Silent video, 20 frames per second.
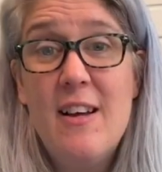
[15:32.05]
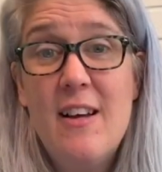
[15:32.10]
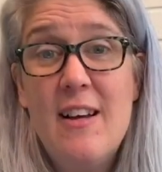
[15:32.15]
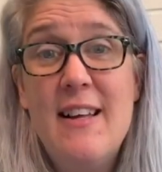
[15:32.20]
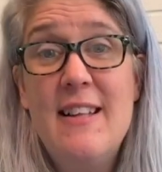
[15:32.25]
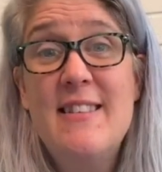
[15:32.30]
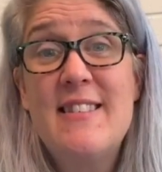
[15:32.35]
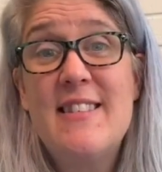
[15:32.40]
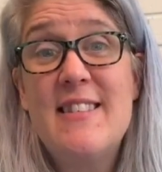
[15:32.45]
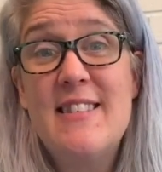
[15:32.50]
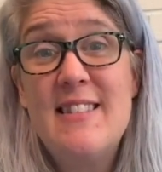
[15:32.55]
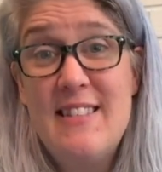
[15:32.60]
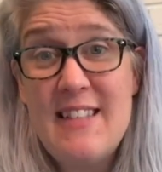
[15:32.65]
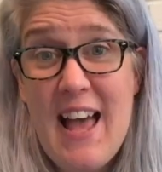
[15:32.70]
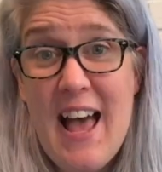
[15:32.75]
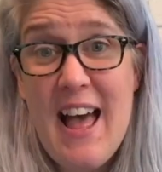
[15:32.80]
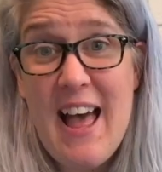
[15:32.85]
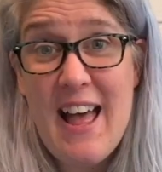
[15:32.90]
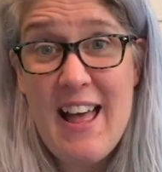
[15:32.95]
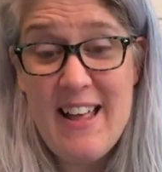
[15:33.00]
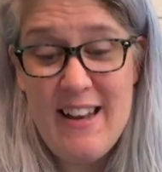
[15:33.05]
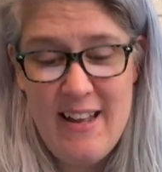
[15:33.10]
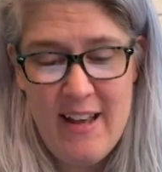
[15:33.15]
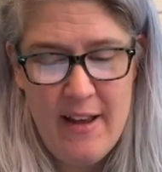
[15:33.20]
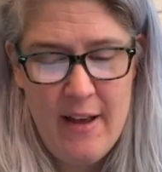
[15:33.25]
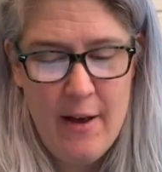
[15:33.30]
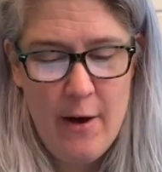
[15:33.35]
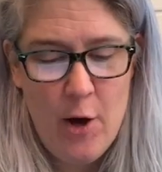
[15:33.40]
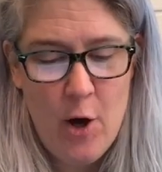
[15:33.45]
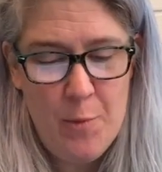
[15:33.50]
Instead,
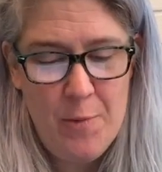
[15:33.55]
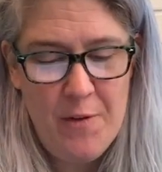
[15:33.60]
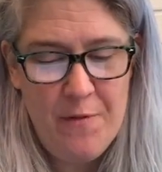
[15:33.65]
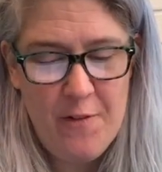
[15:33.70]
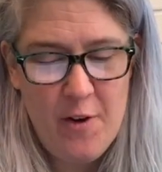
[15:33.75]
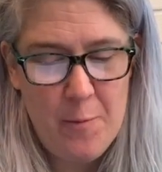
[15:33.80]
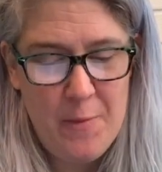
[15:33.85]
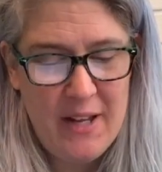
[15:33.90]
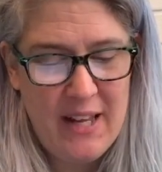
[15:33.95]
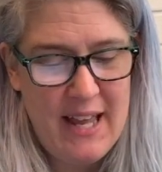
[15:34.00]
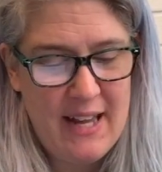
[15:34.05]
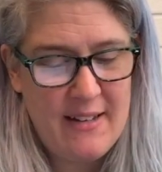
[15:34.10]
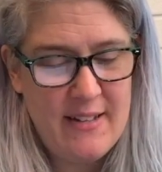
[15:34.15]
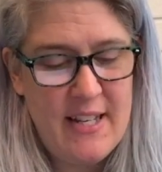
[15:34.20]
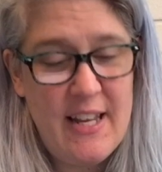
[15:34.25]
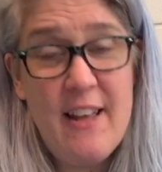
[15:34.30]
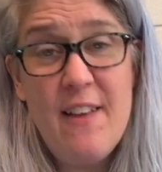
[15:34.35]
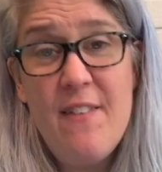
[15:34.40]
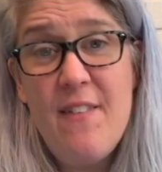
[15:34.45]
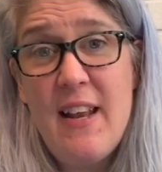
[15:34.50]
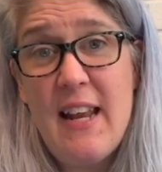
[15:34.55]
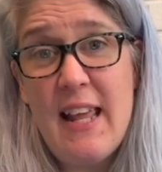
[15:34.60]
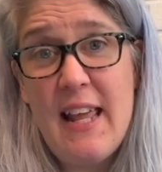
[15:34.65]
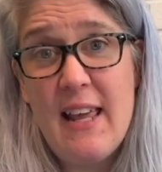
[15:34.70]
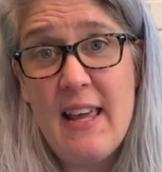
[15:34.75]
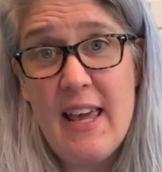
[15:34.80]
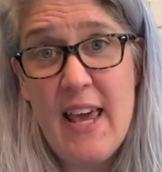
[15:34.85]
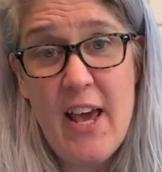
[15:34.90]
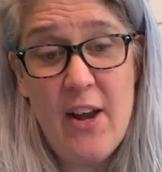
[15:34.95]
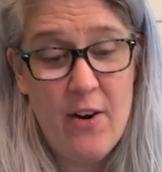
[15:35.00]
homophobic activity
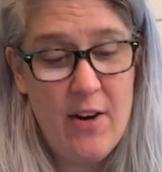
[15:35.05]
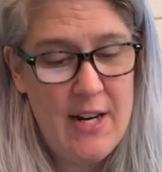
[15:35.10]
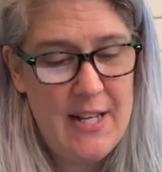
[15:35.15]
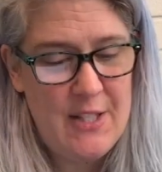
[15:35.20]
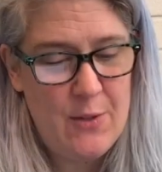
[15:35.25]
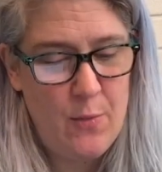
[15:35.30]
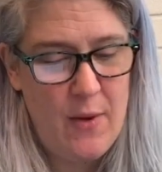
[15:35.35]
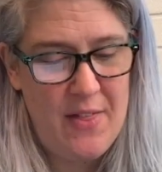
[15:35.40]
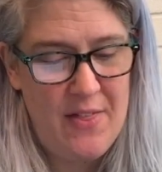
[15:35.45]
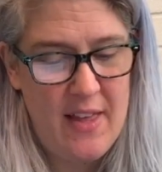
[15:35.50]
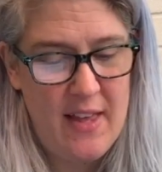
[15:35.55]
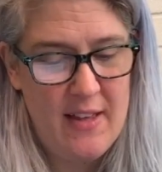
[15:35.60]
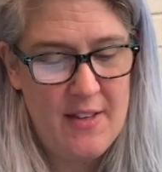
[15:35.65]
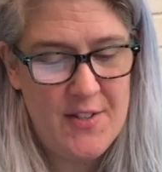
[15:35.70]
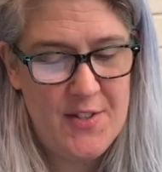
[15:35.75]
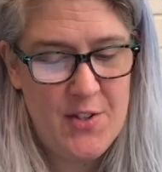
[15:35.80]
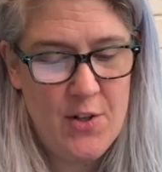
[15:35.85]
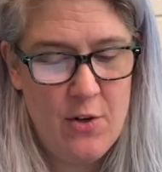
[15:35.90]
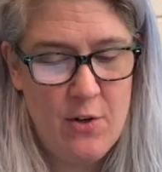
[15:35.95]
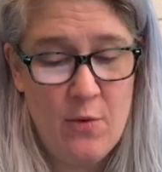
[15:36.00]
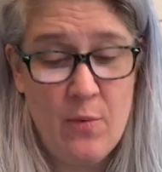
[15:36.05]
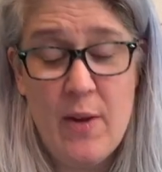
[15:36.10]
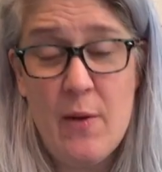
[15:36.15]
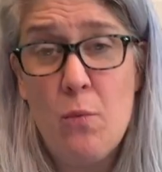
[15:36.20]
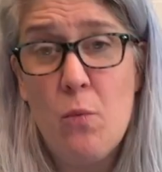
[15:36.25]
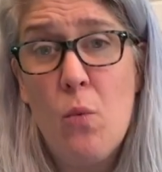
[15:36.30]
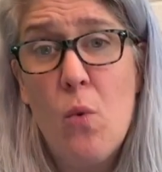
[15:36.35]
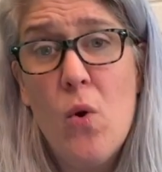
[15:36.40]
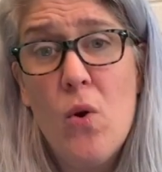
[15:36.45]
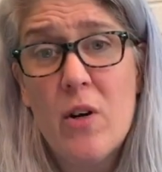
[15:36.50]
carries with it certain
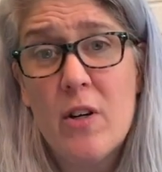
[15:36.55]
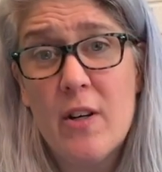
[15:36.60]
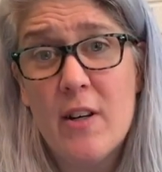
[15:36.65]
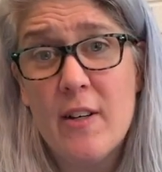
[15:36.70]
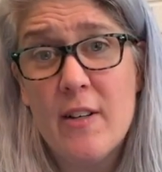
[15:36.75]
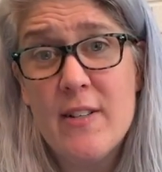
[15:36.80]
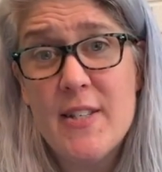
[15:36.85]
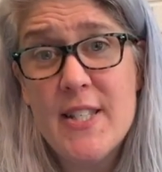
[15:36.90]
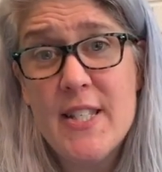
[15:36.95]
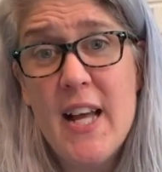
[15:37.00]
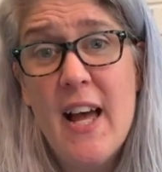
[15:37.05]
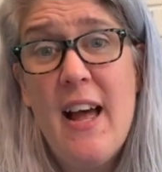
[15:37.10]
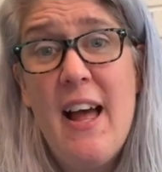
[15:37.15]
rewards